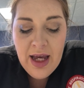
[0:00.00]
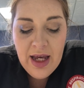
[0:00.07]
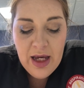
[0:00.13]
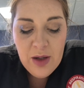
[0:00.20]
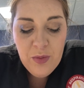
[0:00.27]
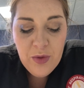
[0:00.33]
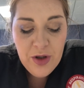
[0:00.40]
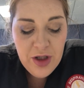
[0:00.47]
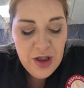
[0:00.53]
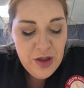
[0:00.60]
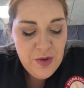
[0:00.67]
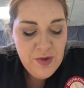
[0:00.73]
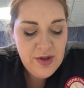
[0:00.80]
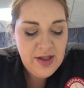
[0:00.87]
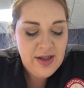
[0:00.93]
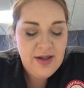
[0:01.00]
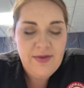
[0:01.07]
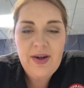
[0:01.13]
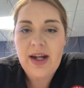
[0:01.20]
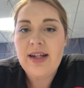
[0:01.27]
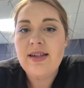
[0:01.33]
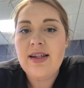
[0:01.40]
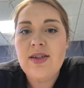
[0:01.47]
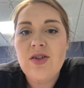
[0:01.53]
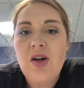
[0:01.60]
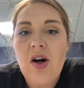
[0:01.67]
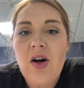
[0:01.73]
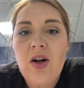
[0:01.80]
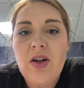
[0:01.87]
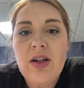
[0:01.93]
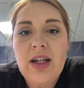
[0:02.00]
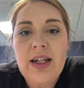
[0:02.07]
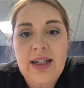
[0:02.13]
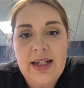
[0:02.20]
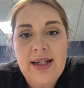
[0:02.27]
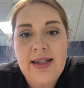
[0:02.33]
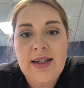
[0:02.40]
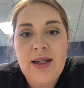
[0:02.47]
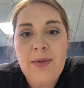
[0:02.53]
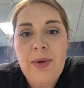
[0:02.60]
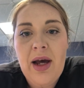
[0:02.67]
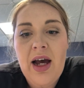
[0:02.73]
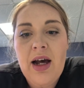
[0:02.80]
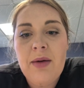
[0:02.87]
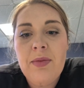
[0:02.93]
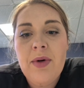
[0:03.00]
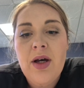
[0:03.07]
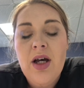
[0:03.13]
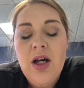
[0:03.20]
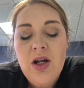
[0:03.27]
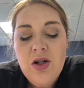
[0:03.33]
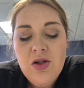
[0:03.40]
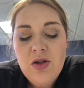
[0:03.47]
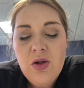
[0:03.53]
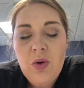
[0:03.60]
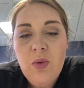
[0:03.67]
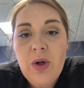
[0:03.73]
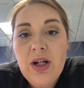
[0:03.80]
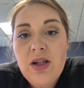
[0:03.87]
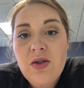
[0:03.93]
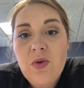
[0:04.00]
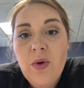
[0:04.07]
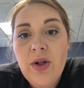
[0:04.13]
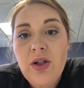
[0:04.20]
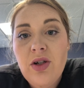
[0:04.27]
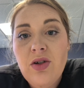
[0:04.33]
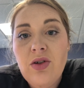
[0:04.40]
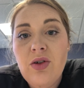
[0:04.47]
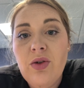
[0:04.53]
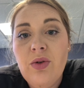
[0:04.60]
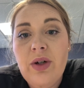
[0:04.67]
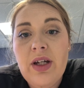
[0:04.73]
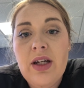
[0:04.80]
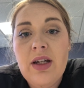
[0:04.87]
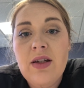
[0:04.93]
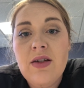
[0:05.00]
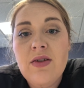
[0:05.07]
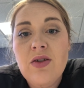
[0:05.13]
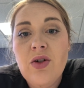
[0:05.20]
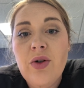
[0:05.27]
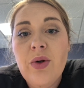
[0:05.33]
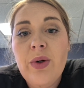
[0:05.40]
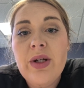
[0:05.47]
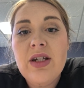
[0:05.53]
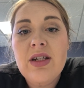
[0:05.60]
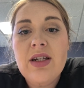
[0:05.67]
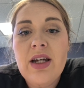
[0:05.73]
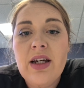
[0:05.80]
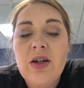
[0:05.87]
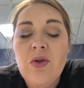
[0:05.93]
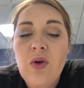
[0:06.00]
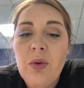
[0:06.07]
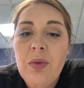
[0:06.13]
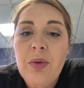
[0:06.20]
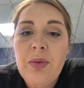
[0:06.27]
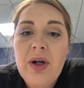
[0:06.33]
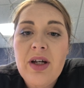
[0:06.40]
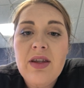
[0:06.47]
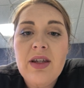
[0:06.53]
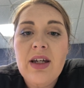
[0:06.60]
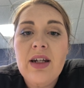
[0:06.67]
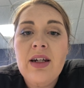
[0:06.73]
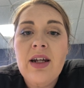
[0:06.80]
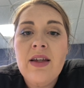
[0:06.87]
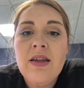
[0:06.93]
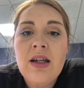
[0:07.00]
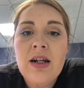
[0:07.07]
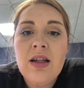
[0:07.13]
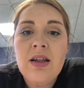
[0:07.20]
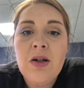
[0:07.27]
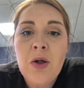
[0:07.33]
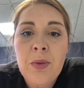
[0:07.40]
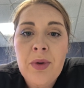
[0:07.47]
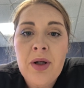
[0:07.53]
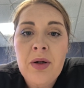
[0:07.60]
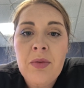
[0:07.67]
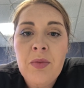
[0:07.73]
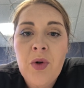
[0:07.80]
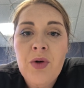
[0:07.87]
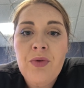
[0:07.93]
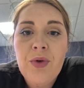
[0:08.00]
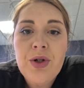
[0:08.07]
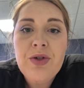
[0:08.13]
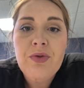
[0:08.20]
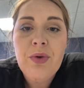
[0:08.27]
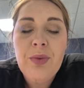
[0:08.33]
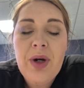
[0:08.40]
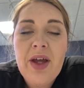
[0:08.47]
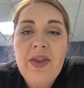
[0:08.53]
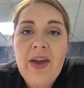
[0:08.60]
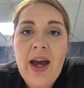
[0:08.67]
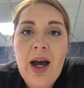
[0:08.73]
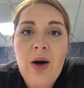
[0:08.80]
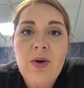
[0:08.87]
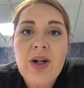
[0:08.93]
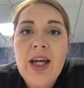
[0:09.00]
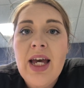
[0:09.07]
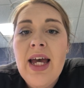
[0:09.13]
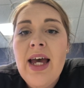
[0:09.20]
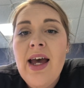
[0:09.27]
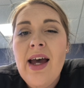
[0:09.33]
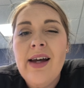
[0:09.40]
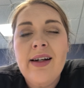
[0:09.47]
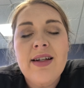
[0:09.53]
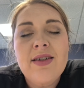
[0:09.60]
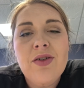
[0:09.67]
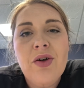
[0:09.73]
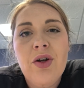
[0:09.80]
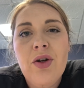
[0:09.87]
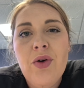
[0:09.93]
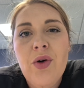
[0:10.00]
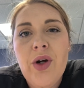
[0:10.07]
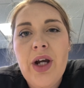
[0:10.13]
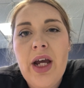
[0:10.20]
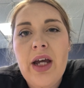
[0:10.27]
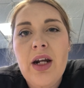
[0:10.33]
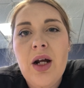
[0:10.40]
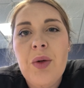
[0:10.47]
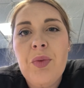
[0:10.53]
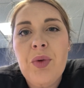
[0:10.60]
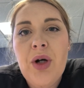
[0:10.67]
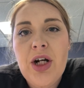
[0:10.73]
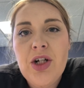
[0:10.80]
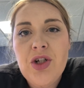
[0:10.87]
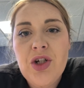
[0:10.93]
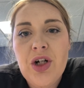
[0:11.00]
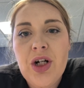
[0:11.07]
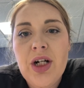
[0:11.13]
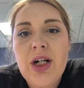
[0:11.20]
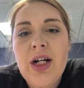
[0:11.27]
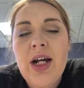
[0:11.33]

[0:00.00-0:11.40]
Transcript: And we're going to use this device that's called an EZpap. So what it's going to do is you're going to take a normal breath in and then a little bit more forceful breath out, and it's going to create a pressure